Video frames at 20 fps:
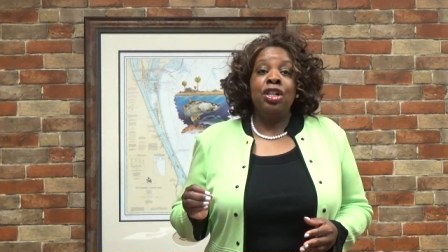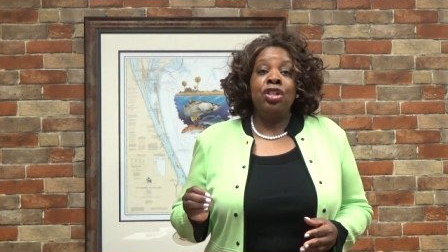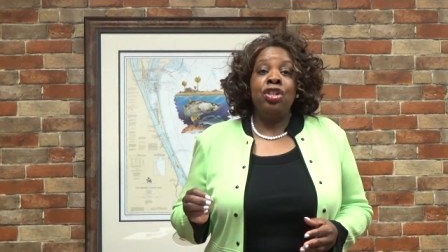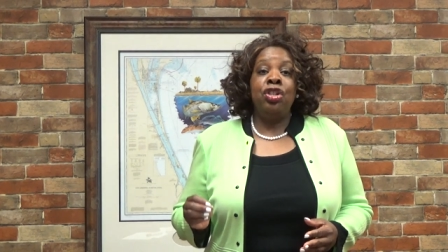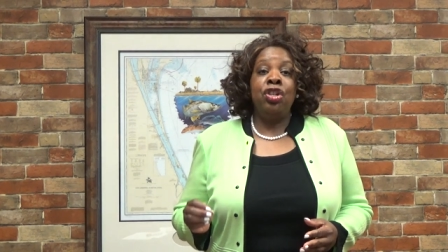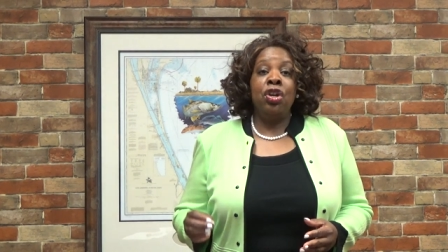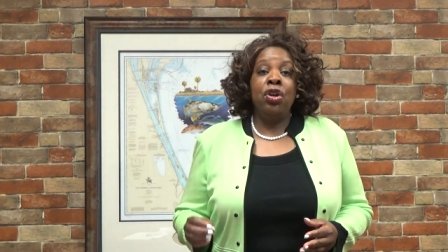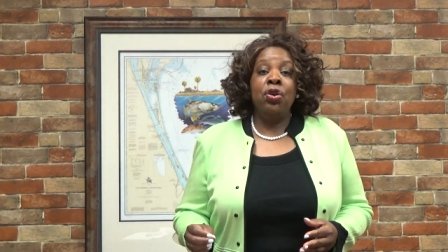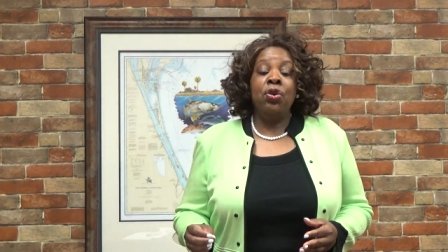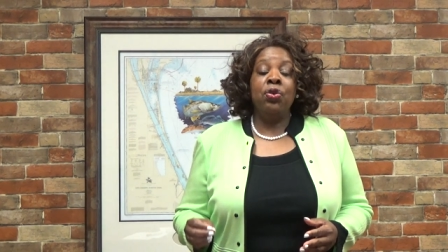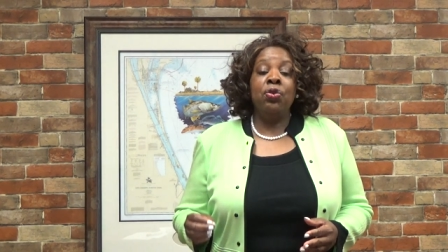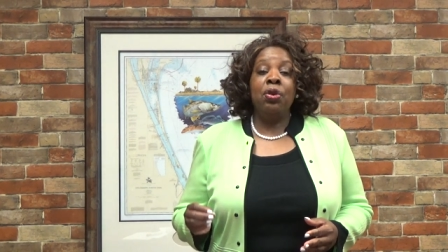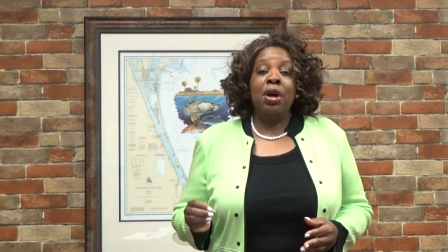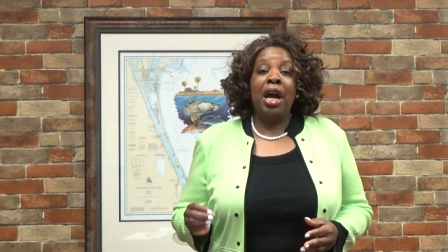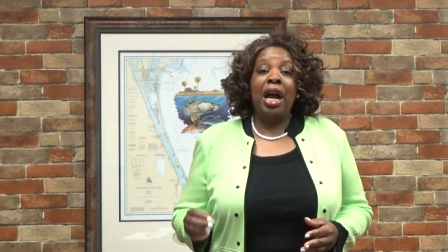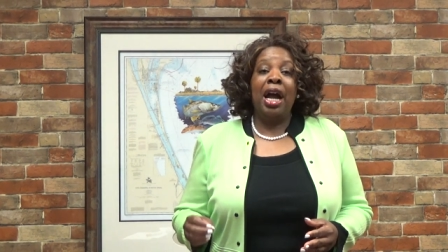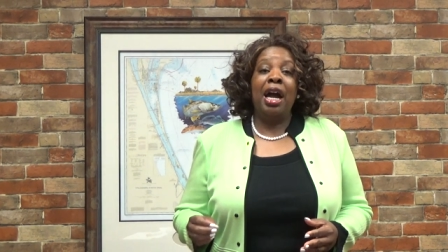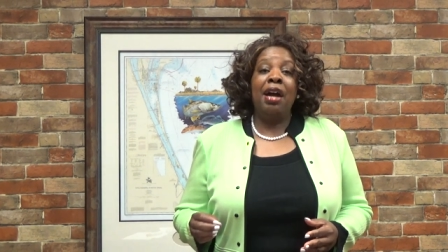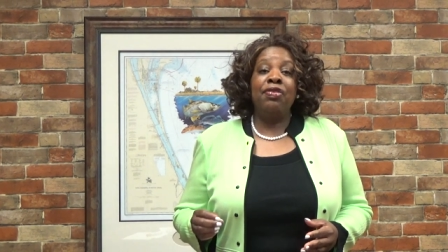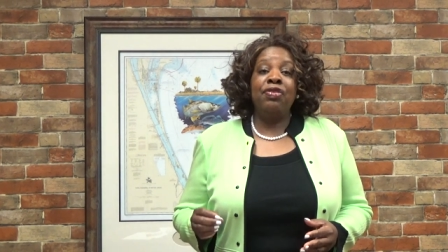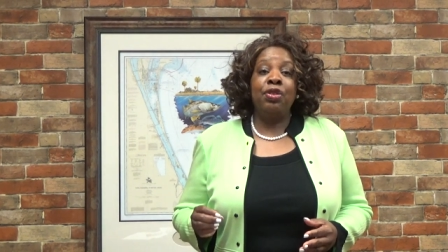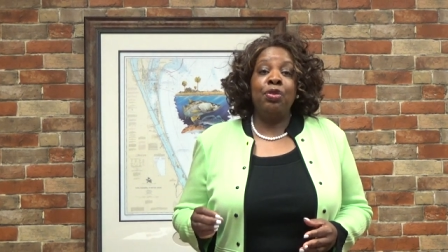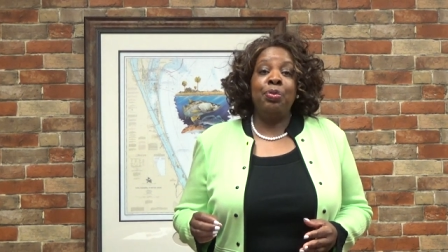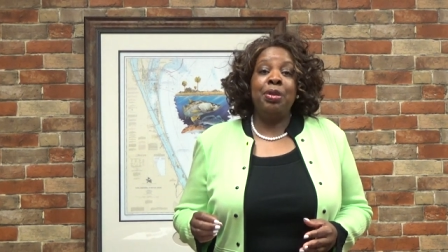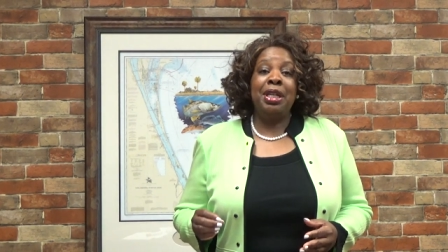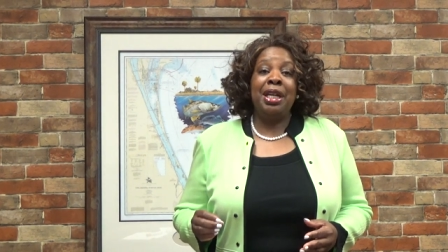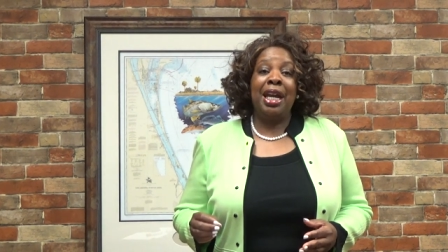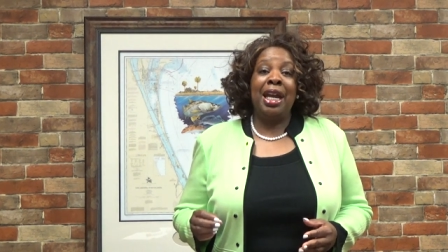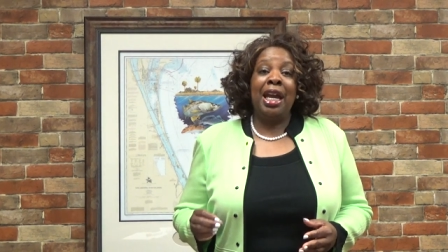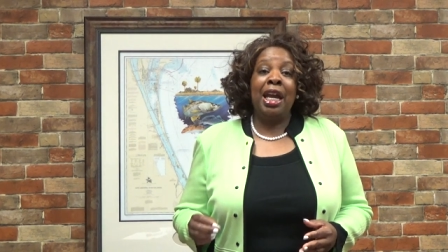you have to
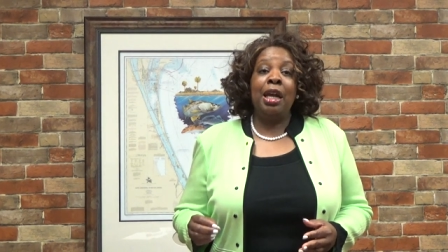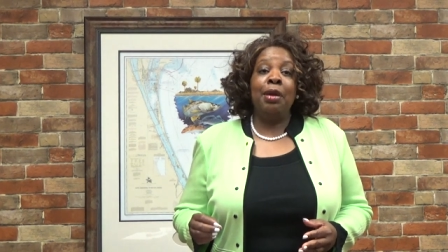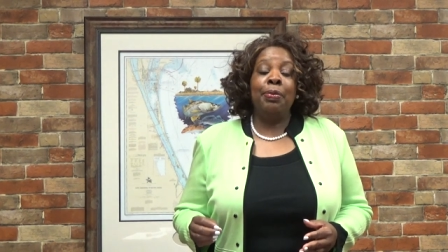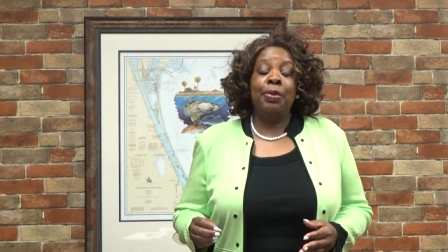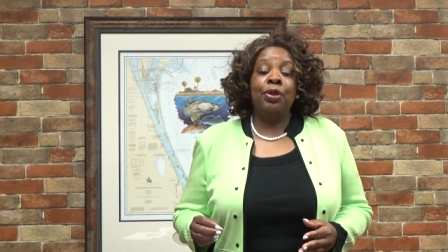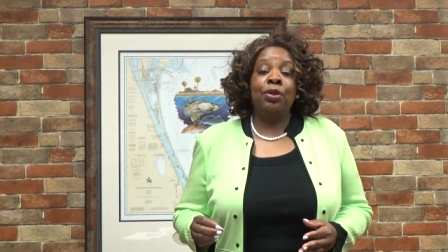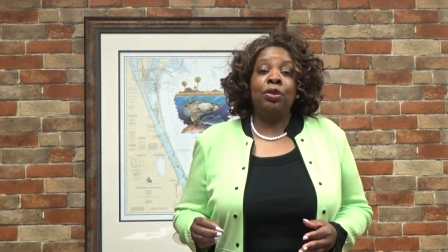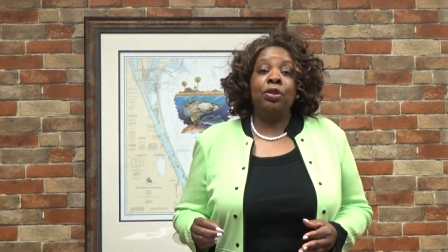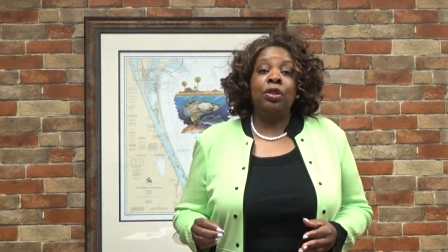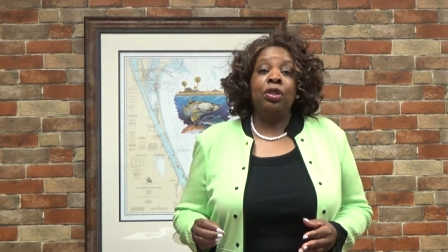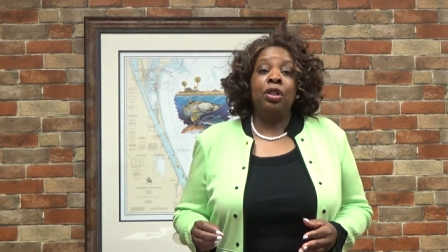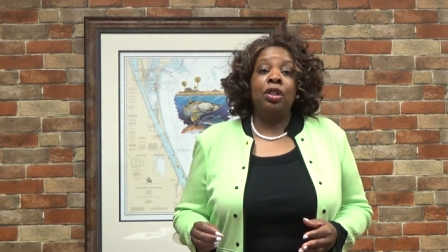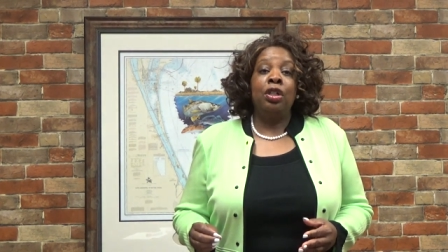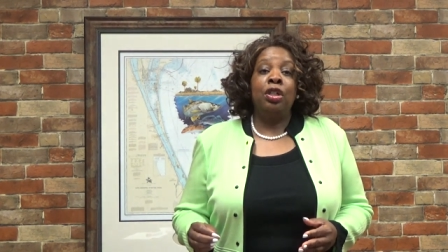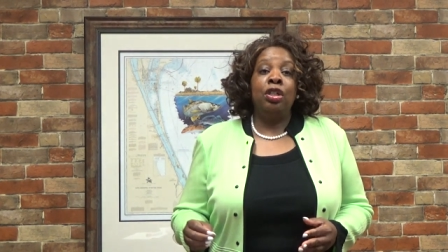be able